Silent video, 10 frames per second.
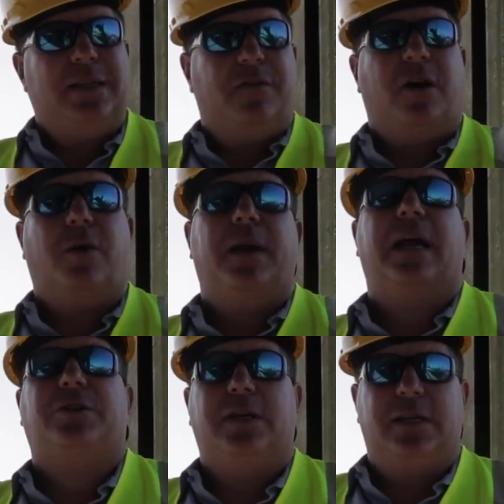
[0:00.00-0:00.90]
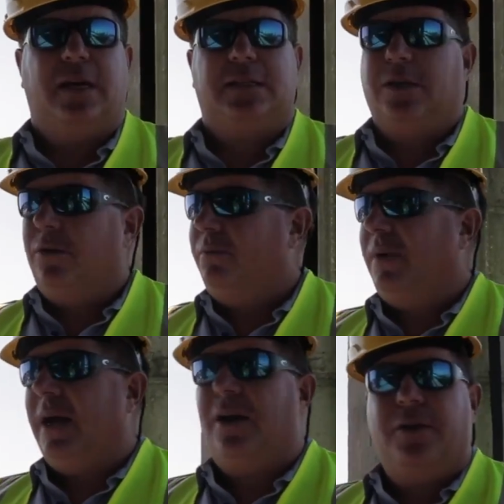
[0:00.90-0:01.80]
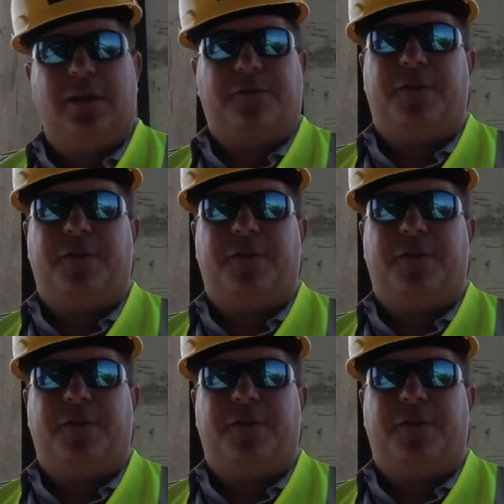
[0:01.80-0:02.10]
development actually does. So I know there's